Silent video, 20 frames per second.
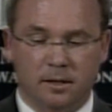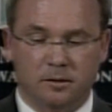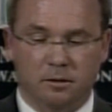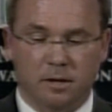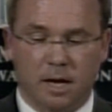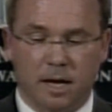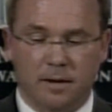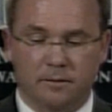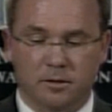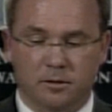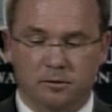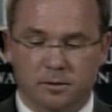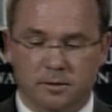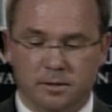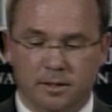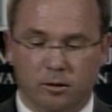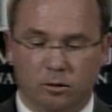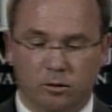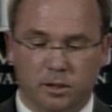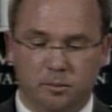Ivins was the
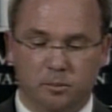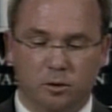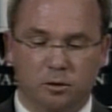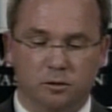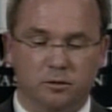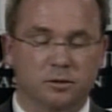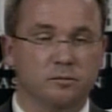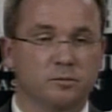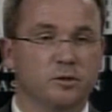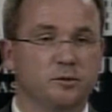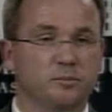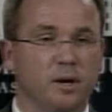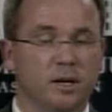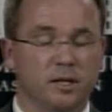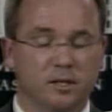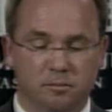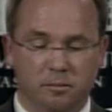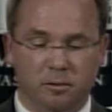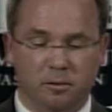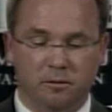only person
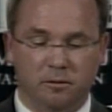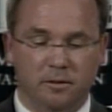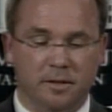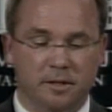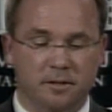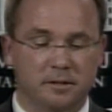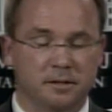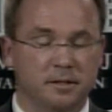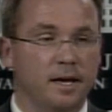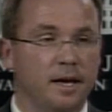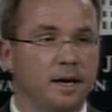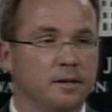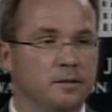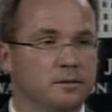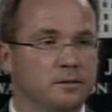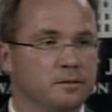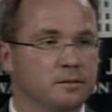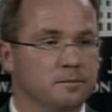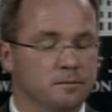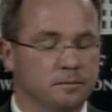responsible for these attacks.